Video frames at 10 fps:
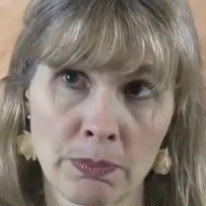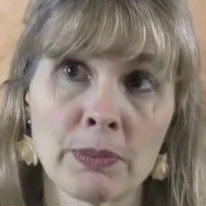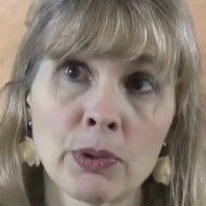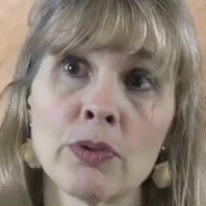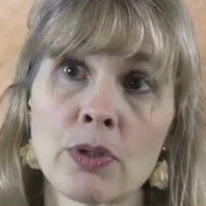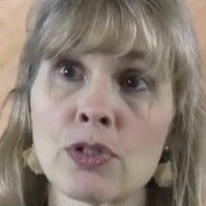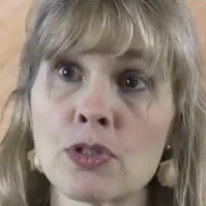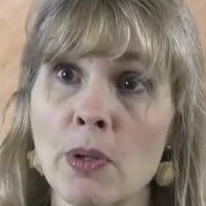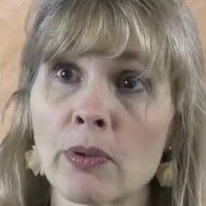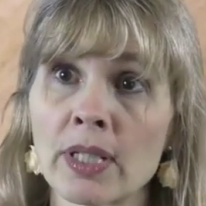people who know
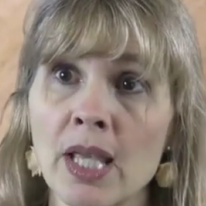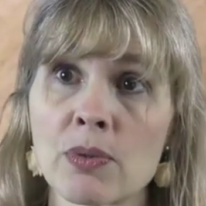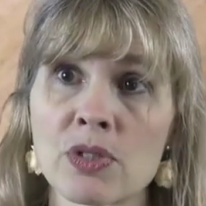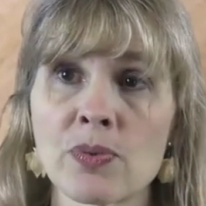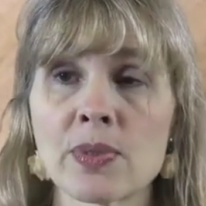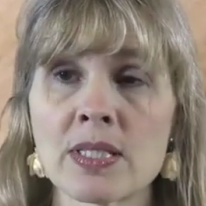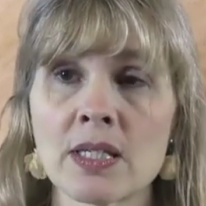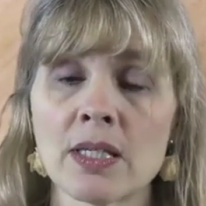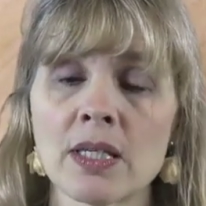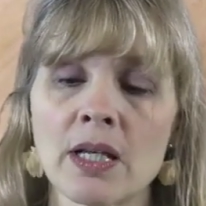two spoken languages, we
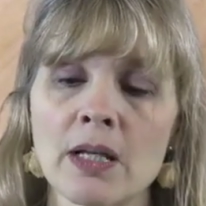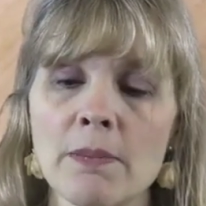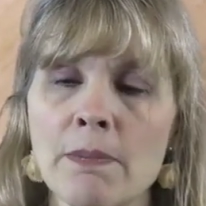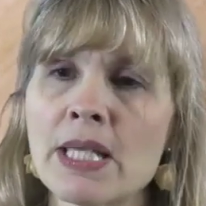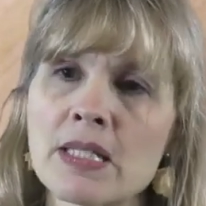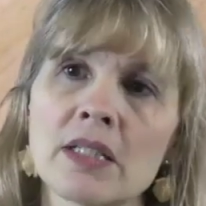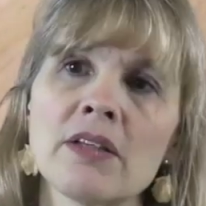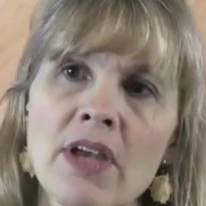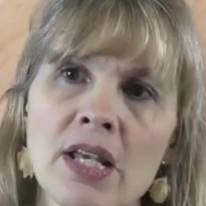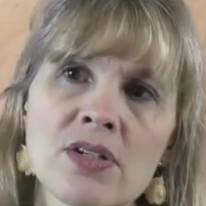see basically
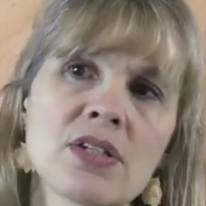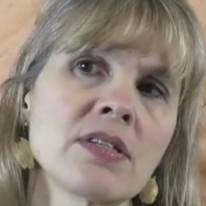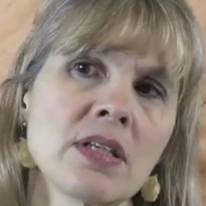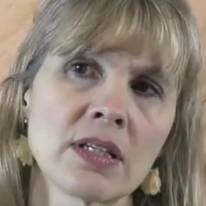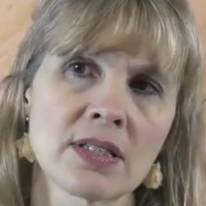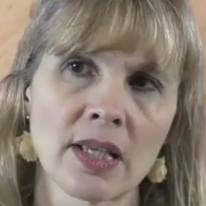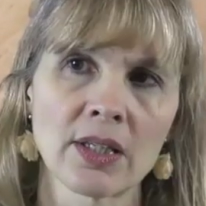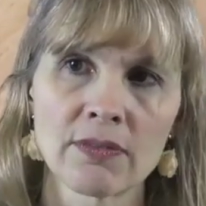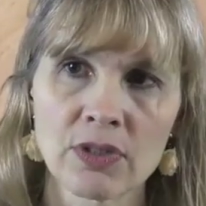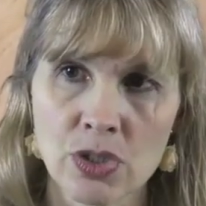advantages in
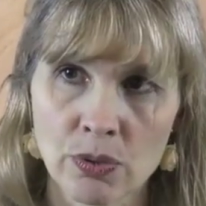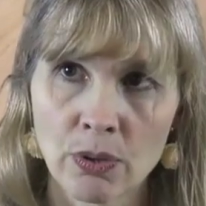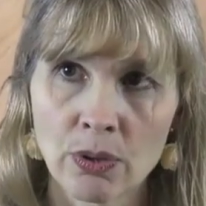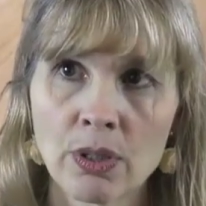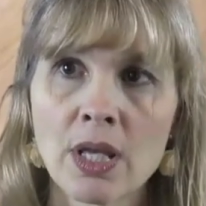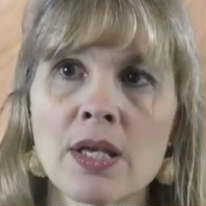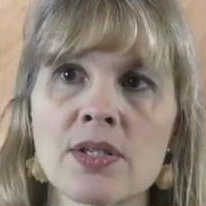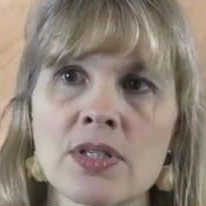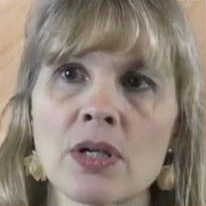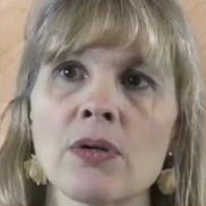executive control.
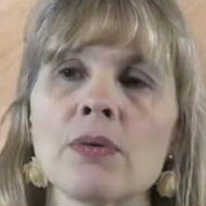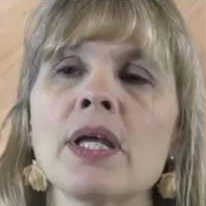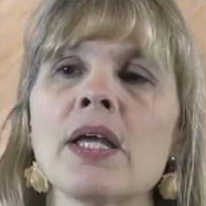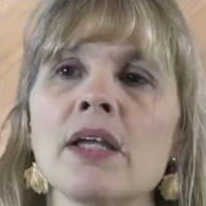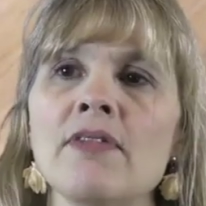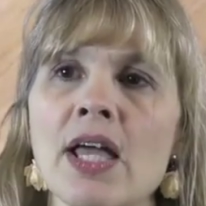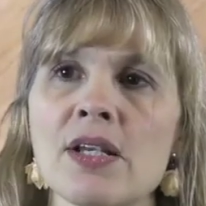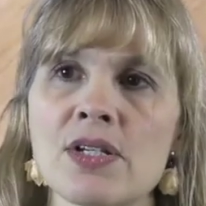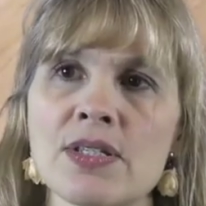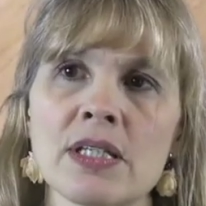So
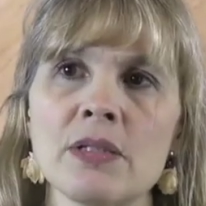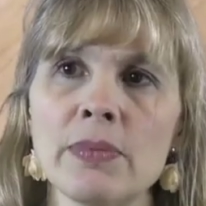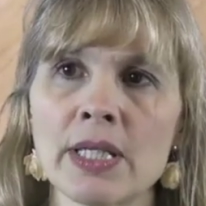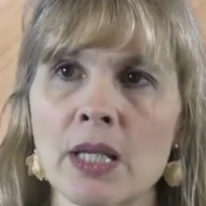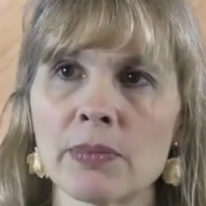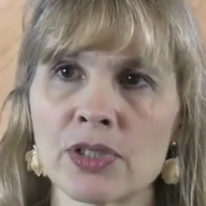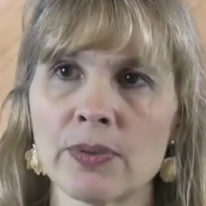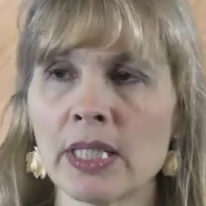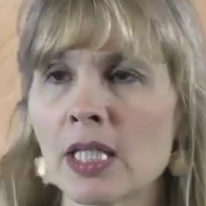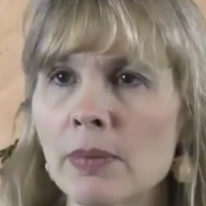advantages in being able
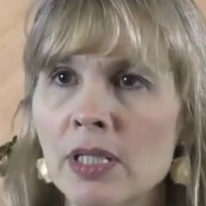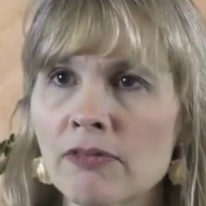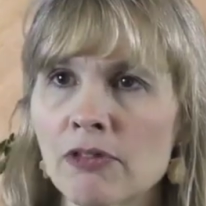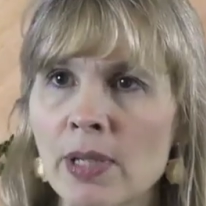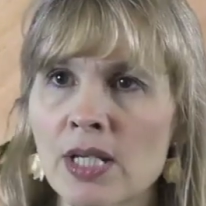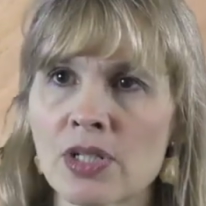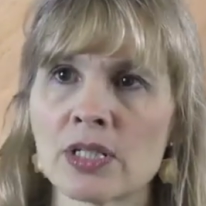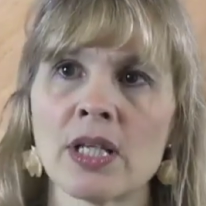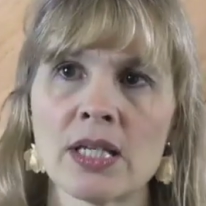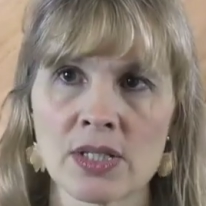to inhibit
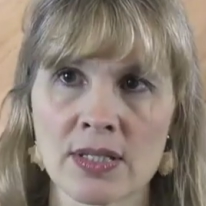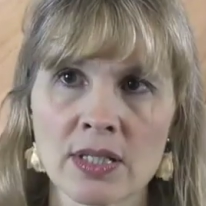information and to